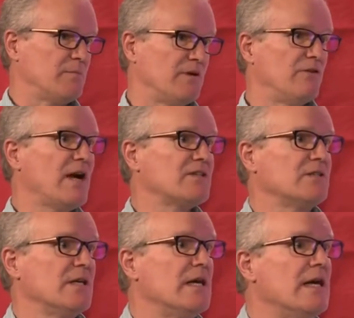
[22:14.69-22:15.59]
My
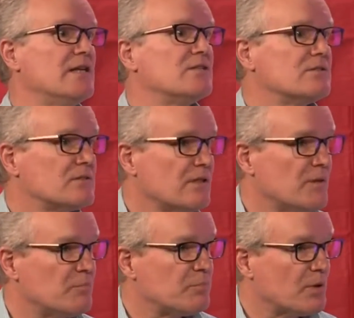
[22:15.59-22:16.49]
reaction isn't to
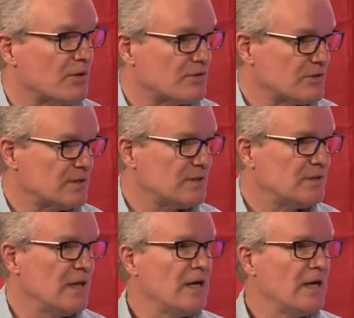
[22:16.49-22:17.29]
the person,